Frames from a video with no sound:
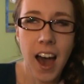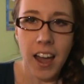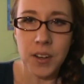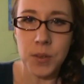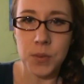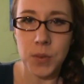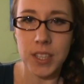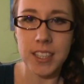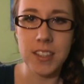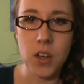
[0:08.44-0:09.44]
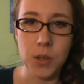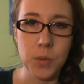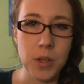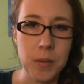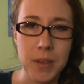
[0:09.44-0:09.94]
I don't really know
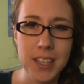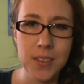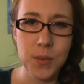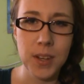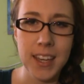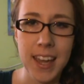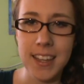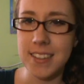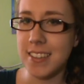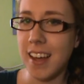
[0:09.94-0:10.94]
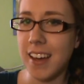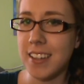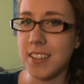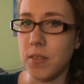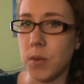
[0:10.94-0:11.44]
what it means when a cat
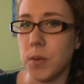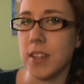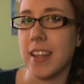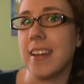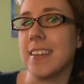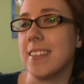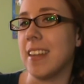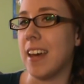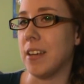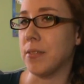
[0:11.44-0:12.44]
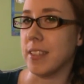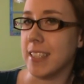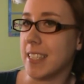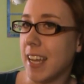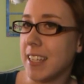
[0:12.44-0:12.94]
sighs, if it was like a sigh of
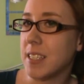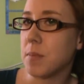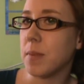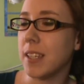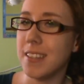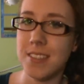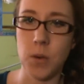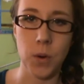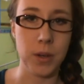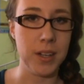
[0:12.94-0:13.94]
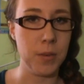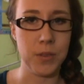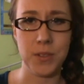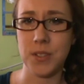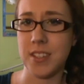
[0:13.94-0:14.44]
contentment or it
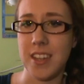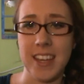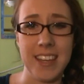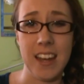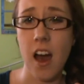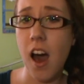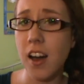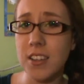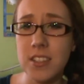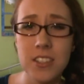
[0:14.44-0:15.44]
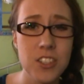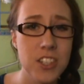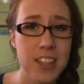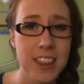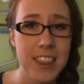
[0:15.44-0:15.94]
was just like an
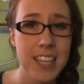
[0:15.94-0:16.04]
oxygen